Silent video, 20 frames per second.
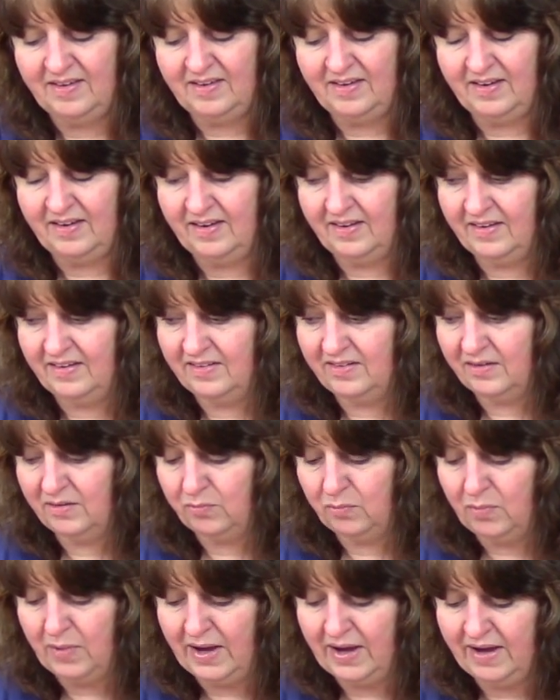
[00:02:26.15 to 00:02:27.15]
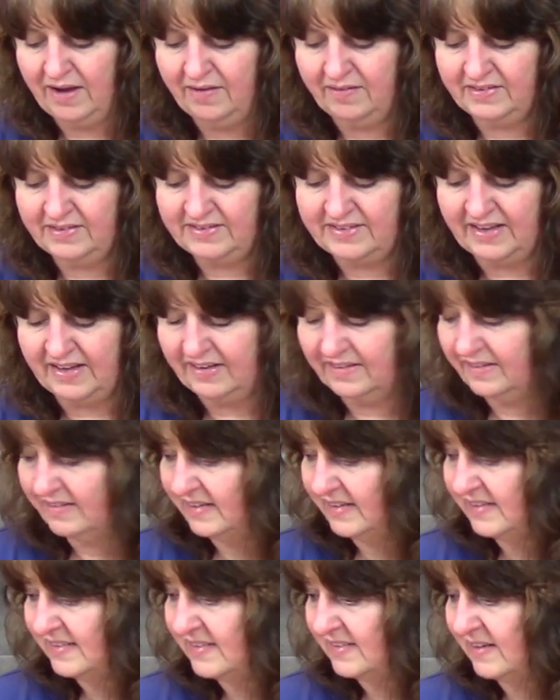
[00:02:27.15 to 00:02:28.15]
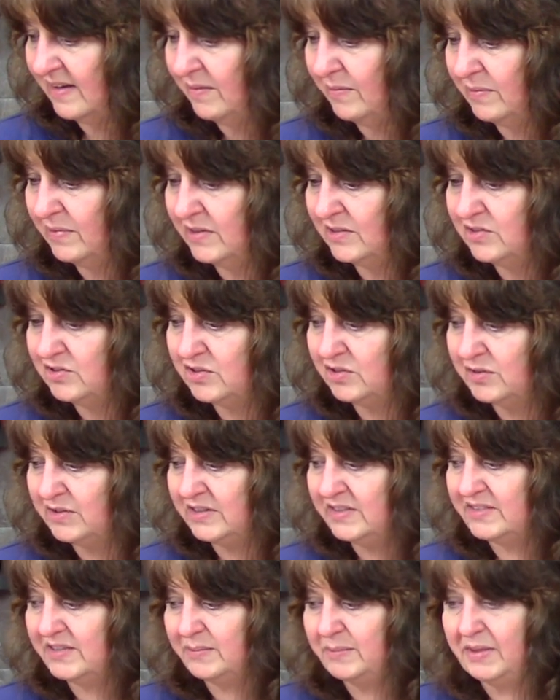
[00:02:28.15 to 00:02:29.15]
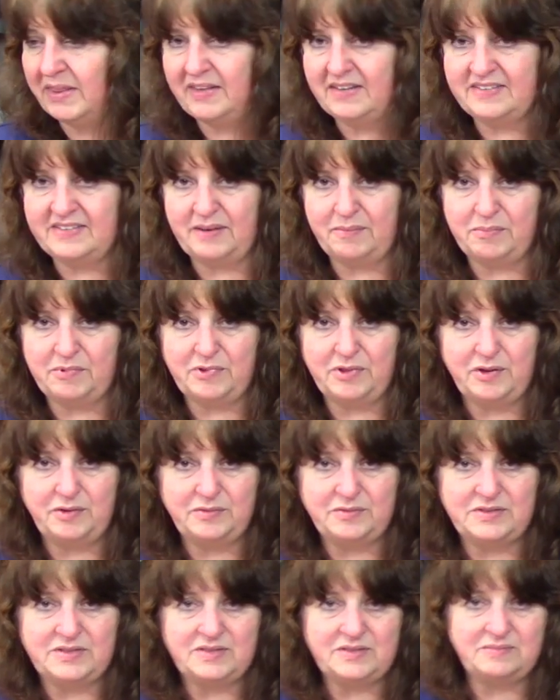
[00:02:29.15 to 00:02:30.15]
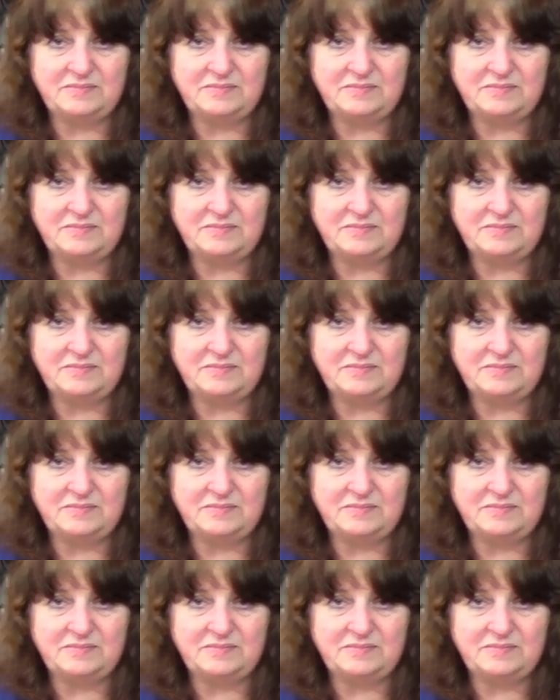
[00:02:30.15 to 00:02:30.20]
And wow, is that nice. I want to show you some of this up close.